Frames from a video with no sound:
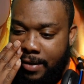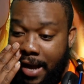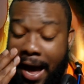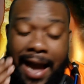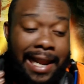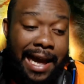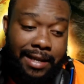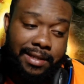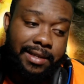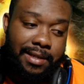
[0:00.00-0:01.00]
The
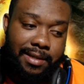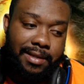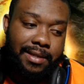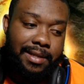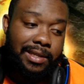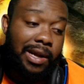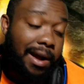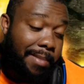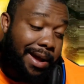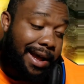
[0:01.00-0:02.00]
highlights. Let's talk
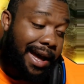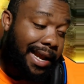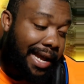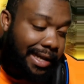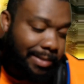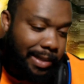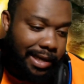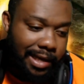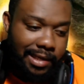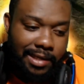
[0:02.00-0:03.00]
about the highlights,
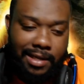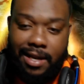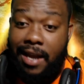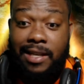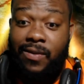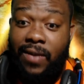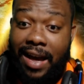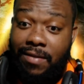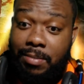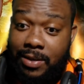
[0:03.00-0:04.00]
because it's
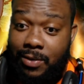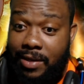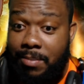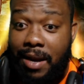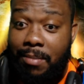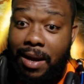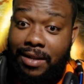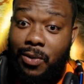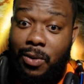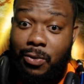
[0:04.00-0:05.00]
5 episodes. I'm not about
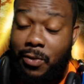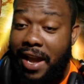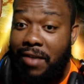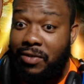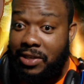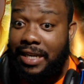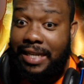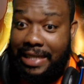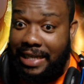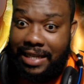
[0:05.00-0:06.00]
to go through every
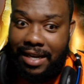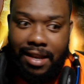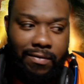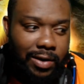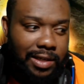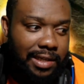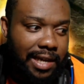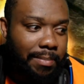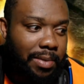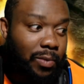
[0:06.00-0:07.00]
single detail of what just
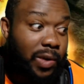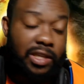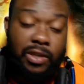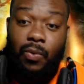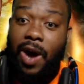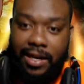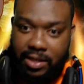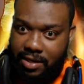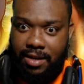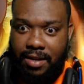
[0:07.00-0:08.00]
happened. We just
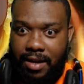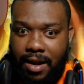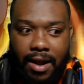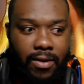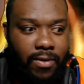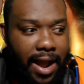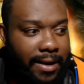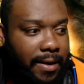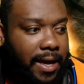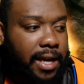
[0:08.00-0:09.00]
watched it, right?